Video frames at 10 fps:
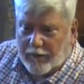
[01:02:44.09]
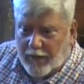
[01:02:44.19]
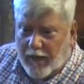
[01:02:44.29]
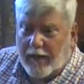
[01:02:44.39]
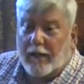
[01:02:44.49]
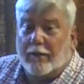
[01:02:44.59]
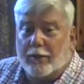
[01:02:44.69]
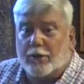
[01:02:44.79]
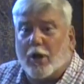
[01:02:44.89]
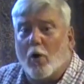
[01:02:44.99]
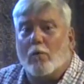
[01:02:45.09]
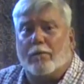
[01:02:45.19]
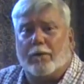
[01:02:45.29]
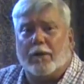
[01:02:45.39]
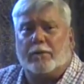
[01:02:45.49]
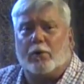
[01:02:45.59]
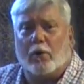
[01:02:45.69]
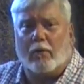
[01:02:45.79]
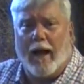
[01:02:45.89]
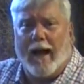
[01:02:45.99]
and day, and there's hope for them to
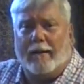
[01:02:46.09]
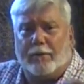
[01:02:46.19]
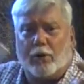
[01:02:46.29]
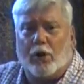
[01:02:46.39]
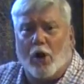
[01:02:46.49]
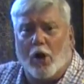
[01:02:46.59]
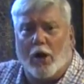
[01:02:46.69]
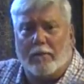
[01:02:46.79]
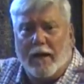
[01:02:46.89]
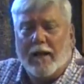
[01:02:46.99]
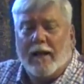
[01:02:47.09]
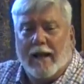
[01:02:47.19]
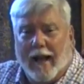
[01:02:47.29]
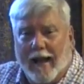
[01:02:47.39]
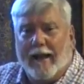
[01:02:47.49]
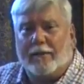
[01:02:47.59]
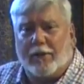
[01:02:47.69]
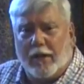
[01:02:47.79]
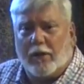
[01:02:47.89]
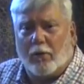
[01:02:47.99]
arrive, to come at
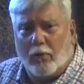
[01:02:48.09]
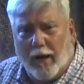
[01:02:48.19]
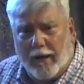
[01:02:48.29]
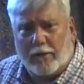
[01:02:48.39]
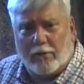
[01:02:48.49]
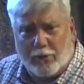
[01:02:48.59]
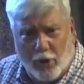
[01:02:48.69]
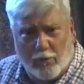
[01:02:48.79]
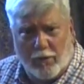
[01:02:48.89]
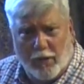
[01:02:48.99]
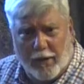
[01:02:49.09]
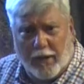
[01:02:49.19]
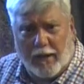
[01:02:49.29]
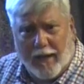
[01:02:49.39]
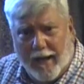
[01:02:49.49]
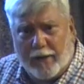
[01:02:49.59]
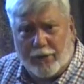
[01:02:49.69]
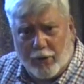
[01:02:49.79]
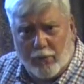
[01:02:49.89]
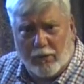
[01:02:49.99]
the correct Jubilee,
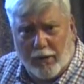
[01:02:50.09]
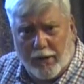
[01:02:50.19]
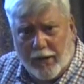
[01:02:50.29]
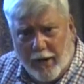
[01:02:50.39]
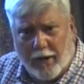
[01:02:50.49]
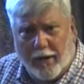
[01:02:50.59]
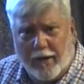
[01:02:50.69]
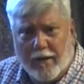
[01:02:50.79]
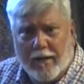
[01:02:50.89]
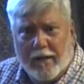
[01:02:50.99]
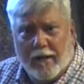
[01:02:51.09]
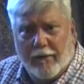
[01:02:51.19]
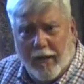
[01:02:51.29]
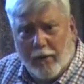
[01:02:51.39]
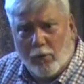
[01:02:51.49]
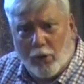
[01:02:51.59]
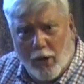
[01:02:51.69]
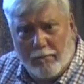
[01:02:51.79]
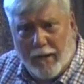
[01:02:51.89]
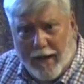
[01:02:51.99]
last Jubilee year, they will
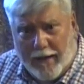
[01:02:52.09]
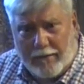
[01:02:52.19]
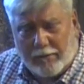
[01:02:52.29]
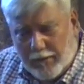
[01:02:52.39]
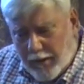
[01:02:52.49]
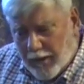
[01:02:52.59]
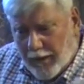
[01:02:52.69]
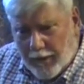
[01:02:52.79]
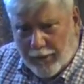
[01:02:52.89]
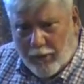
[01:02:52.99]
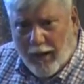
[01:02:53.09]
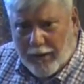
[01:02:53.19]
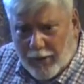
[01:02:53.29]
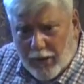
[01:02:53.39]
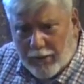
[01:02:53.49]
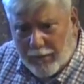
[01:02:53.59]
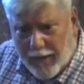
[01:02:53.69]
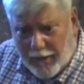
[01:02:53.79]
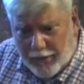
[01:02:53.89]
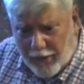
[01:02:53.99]
come back as Christ comes
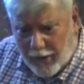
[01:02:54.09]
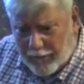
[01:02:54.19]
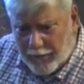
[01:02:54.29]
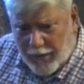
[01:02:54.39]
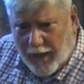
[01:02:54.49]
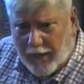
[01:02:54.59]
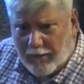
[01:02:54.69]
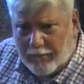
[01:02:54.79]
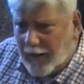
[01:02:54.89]
back to set up his kingdom.